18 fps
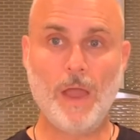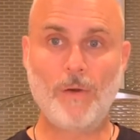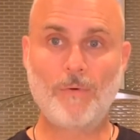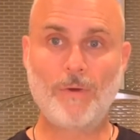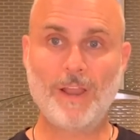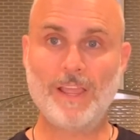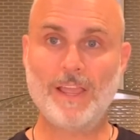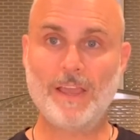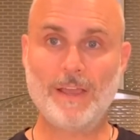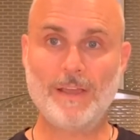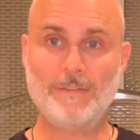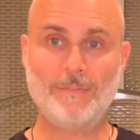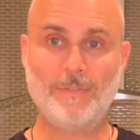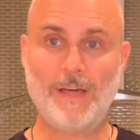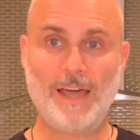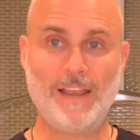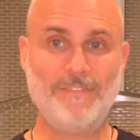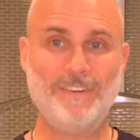right, a
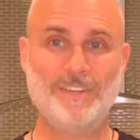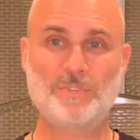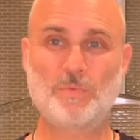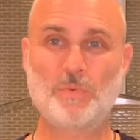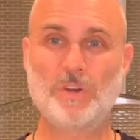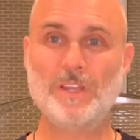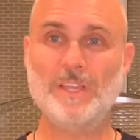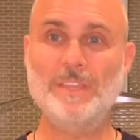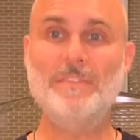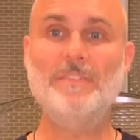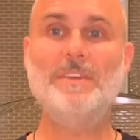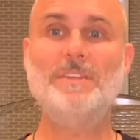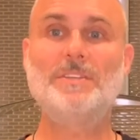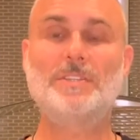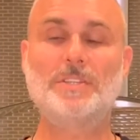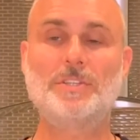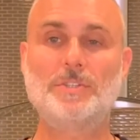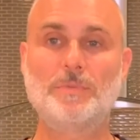lot of us were in these
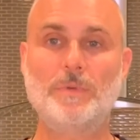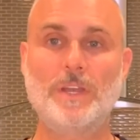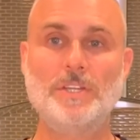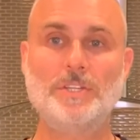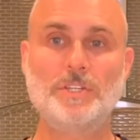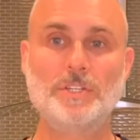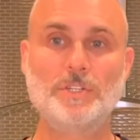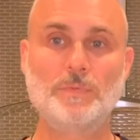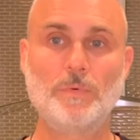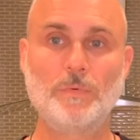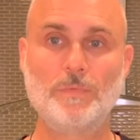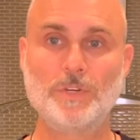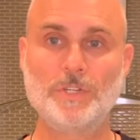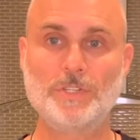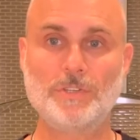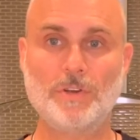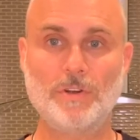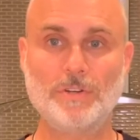situations when we
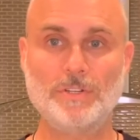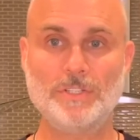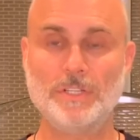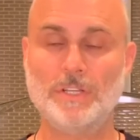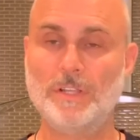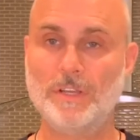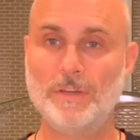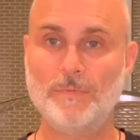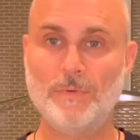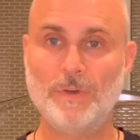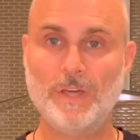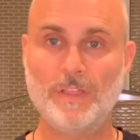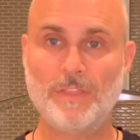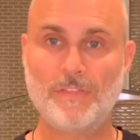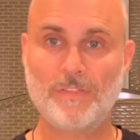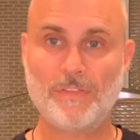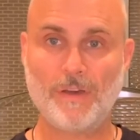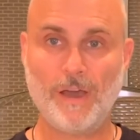start dealing
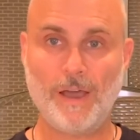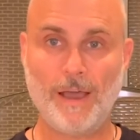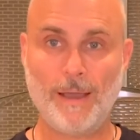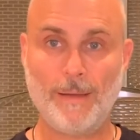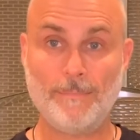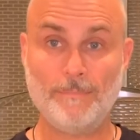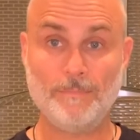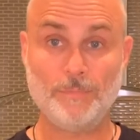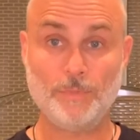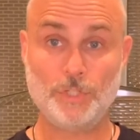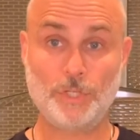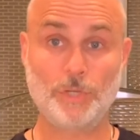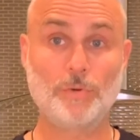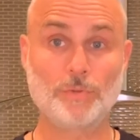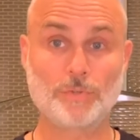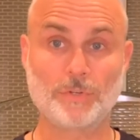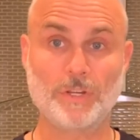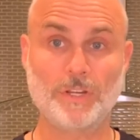with um,
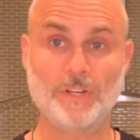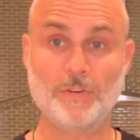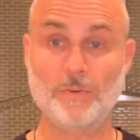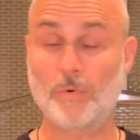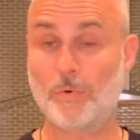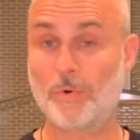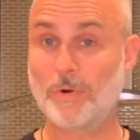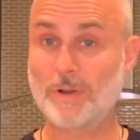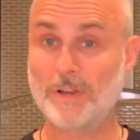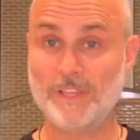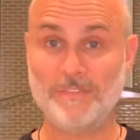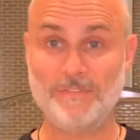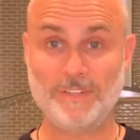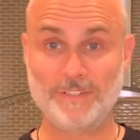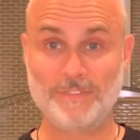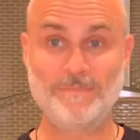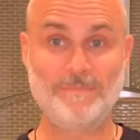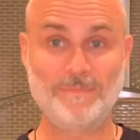children, or
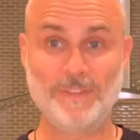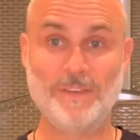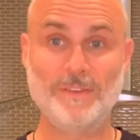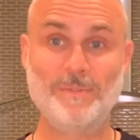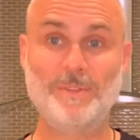even the,